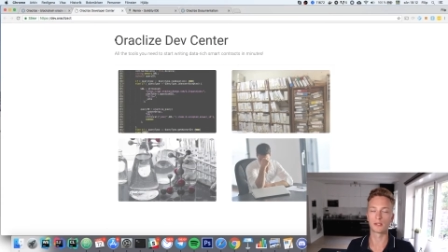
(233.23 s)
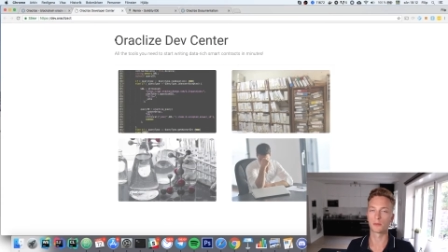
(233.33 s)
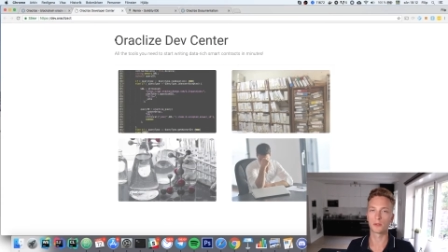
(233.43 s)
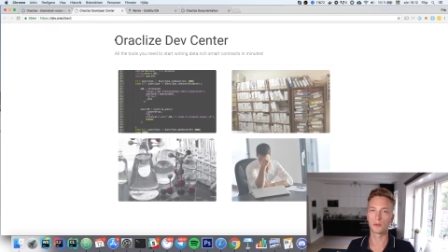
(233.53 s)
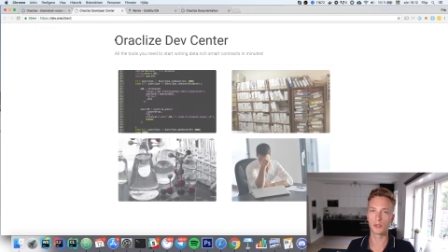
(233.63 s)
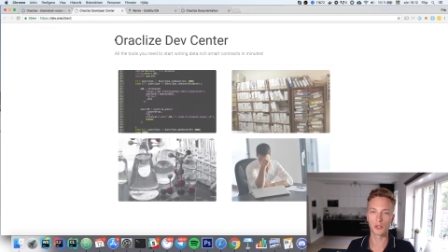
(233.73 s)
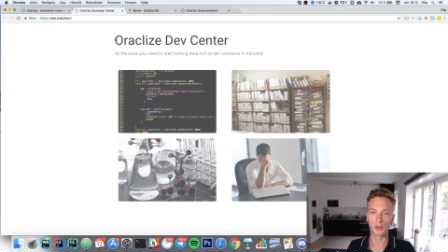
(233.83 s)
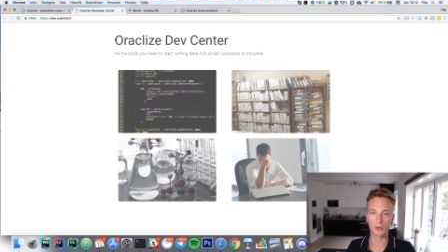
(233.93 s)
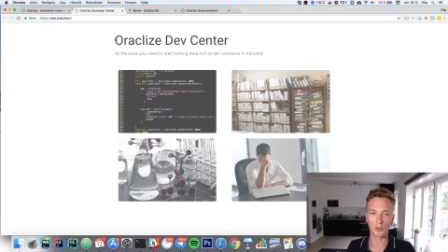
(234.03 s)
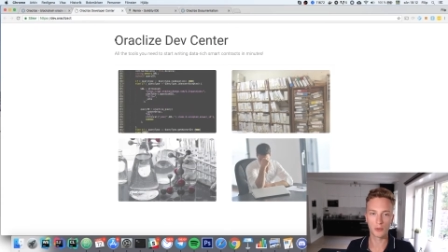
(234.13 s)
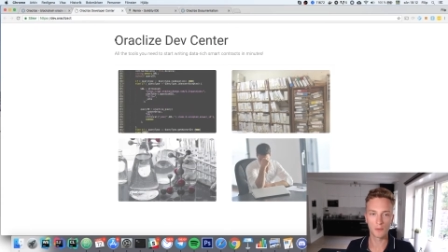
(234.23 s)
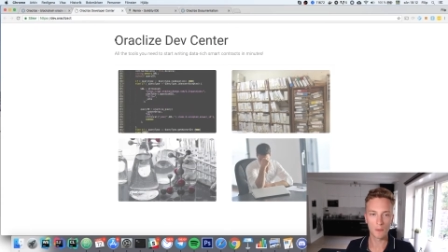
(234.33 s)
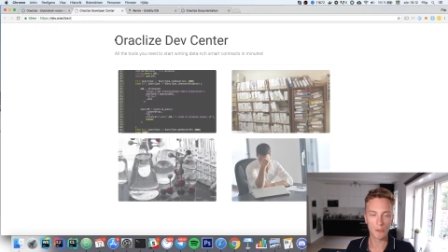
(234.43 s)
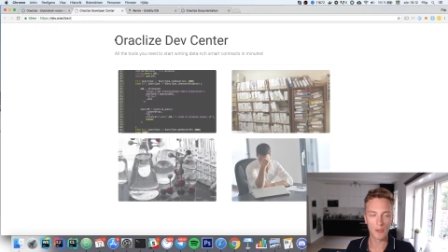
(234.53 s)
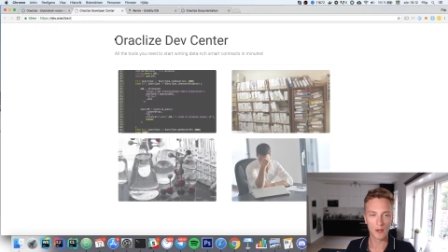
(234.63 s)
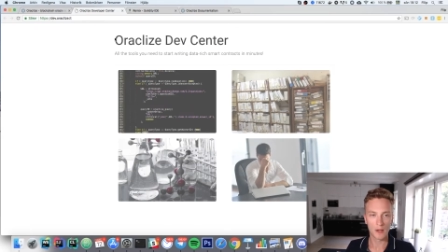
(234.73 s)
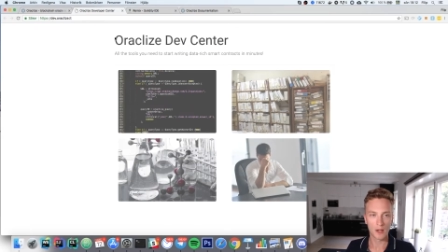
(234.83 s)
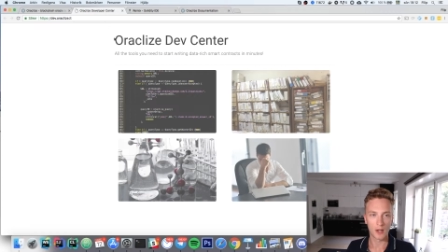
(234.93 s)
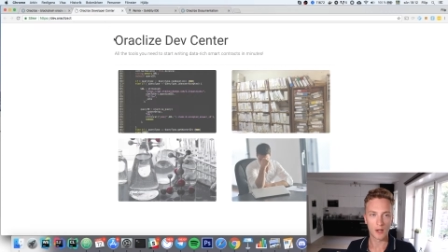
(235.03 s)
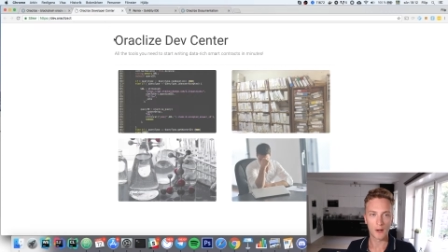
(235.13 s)
So I'm going to show you
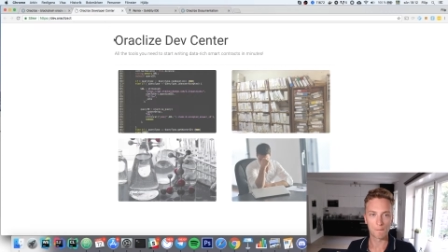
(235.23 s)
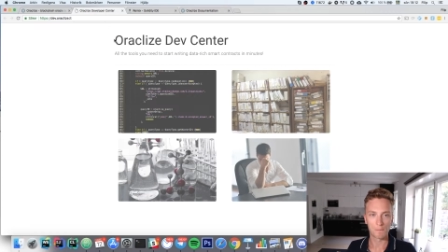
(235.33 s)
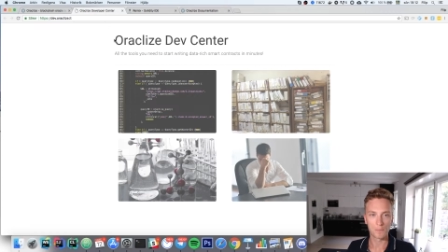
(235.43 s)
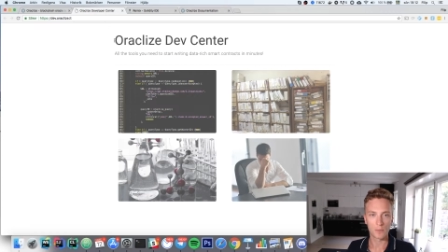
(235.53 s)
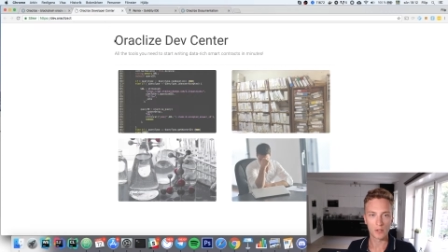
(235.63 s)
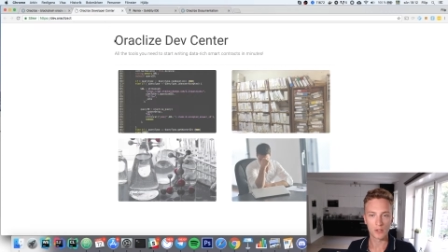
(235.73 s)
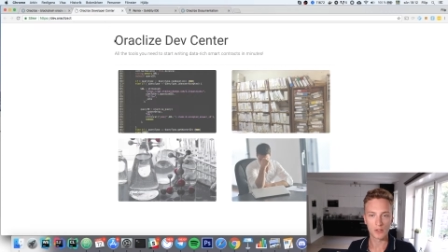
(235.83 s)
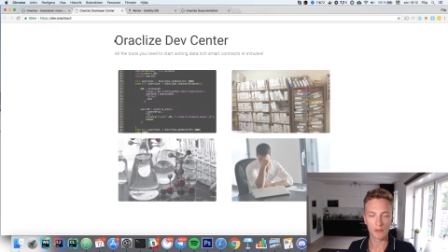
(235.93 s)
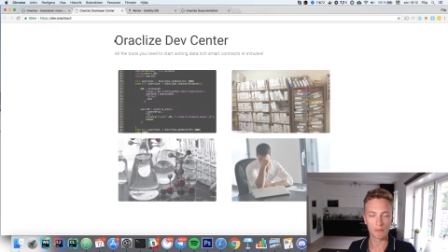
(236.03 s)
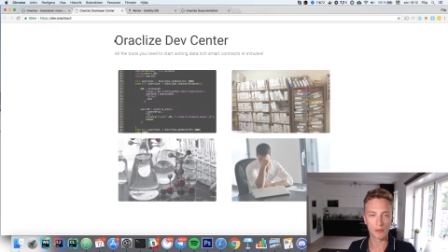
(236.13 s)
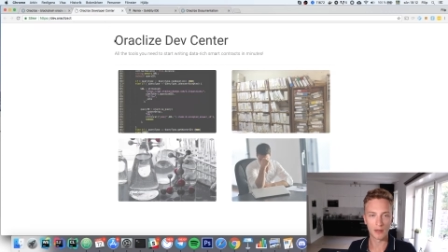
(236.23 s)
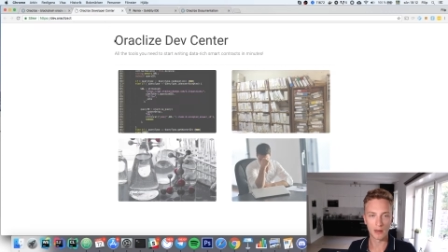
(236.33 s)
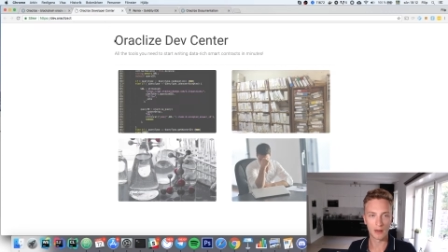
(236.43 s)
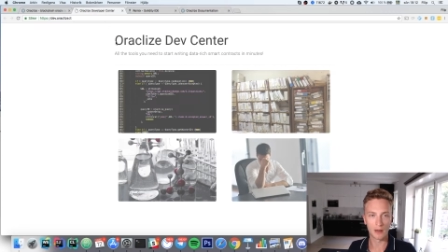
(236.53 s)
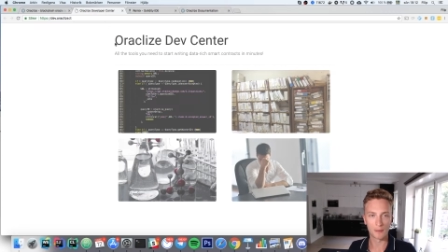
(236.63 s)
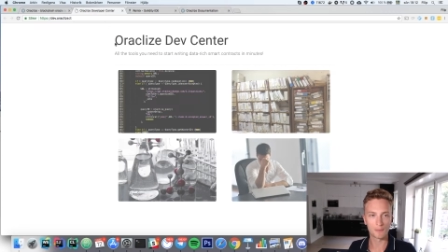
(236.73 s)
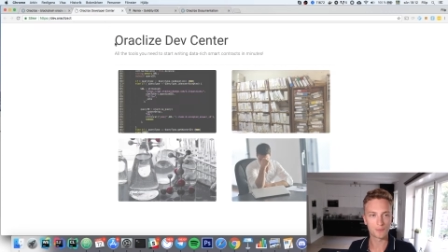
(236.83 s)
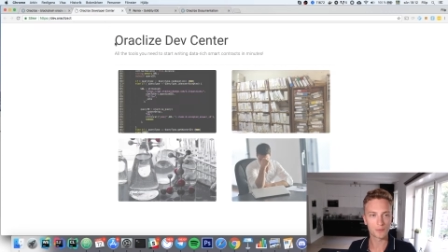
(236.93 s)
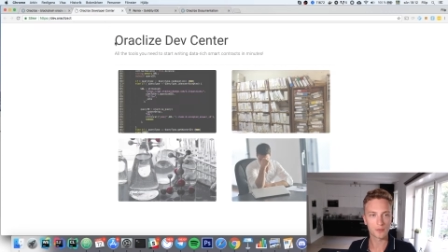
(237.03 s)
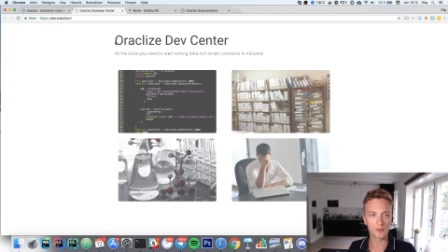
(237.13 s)
um, a simple uh,
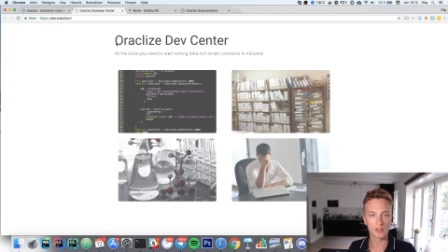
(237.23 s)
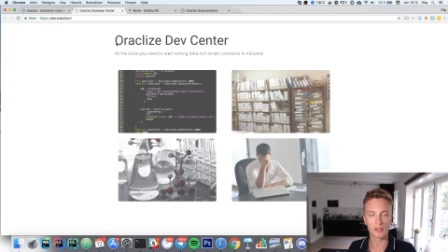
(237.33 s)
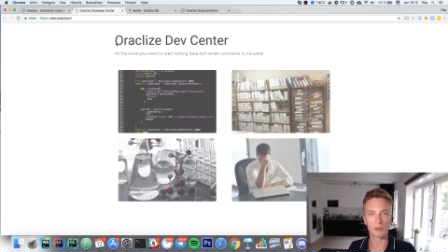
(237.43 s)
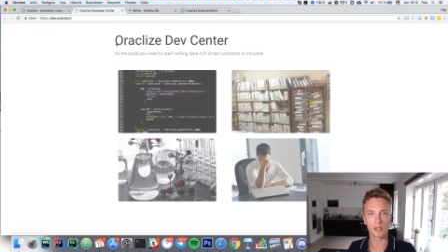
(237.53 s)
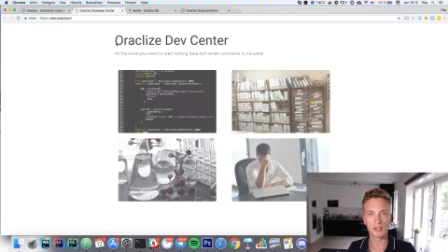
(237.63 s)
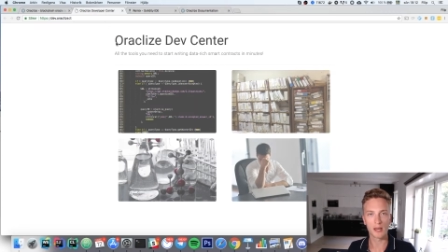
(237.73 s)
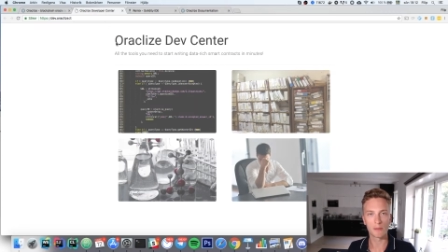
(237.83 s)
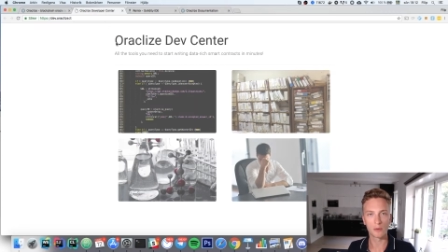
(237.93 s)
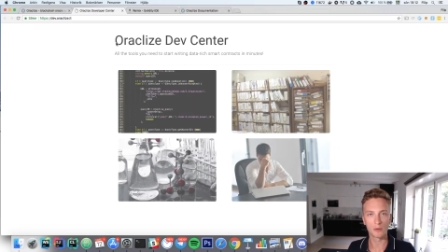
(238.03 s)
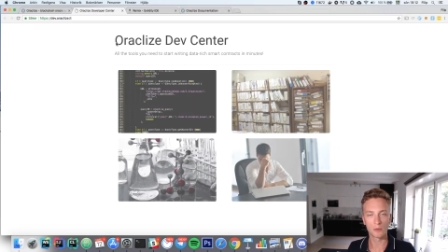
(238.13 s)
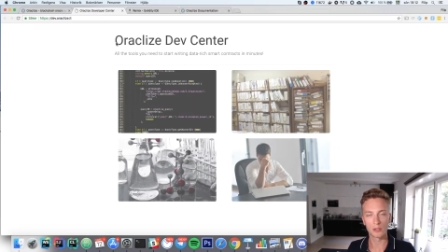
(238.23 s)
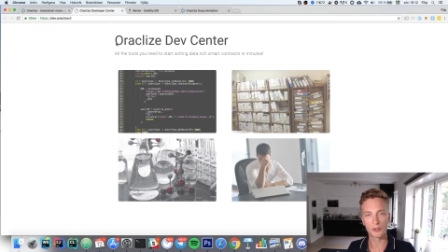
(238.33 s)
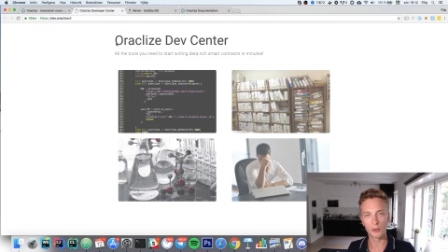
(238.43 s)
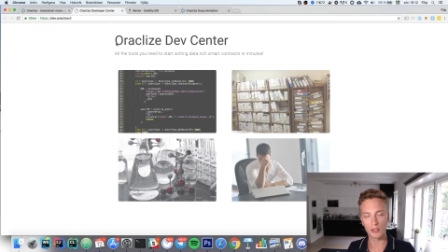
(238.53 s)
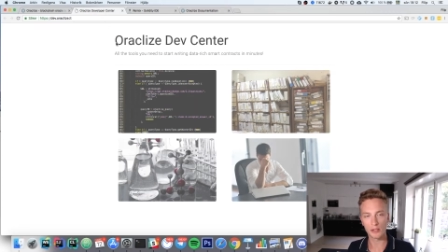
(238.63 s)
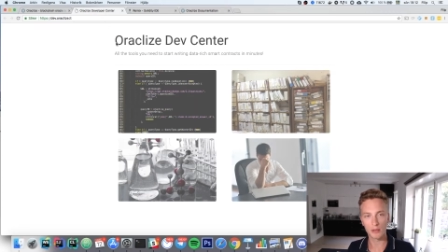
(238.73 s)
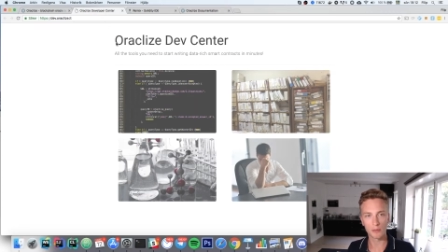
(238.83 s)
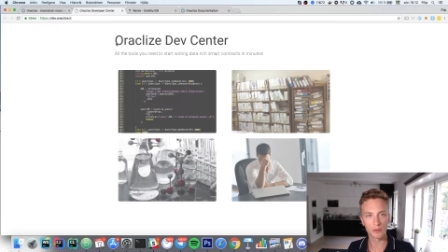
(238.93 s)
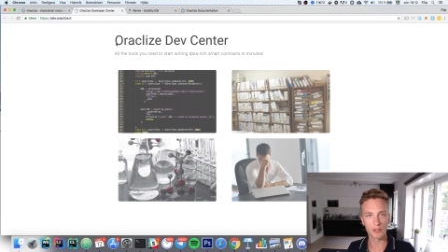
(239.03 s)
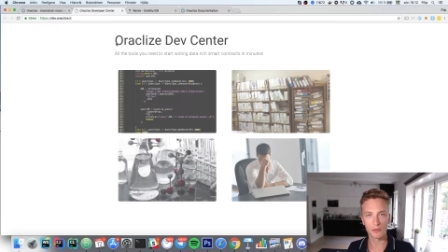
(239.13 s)
a simple example, well, two
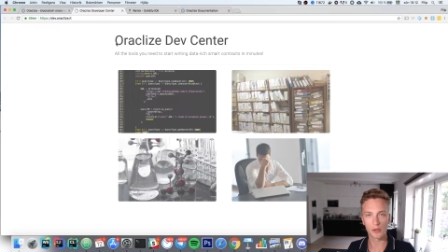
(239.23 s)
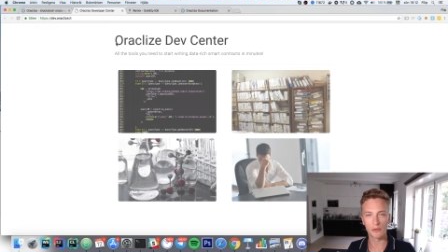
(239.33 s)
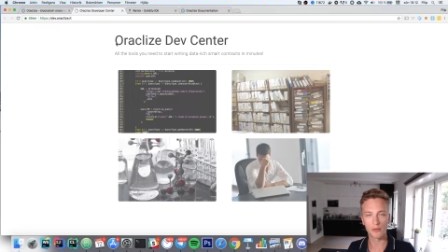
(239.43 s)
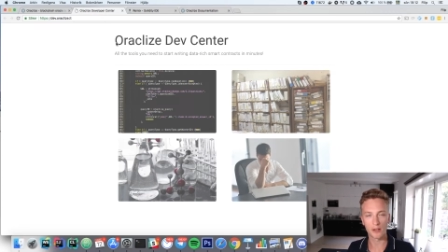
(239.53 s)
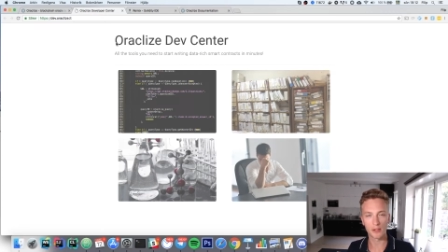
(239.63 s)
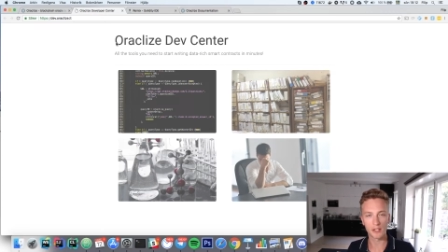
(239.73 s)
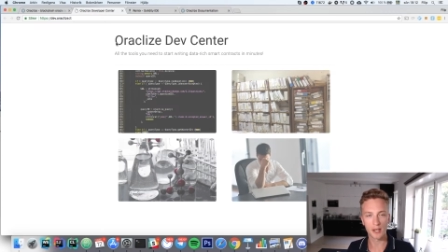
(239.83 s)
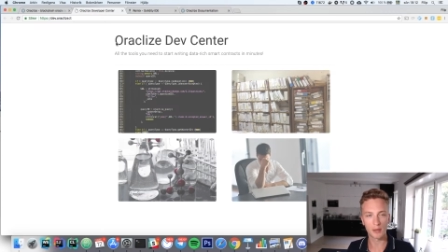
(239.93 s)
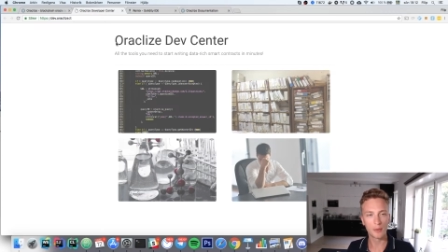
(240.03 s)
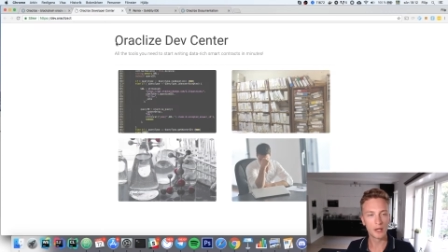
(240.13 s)
examples if we find the time,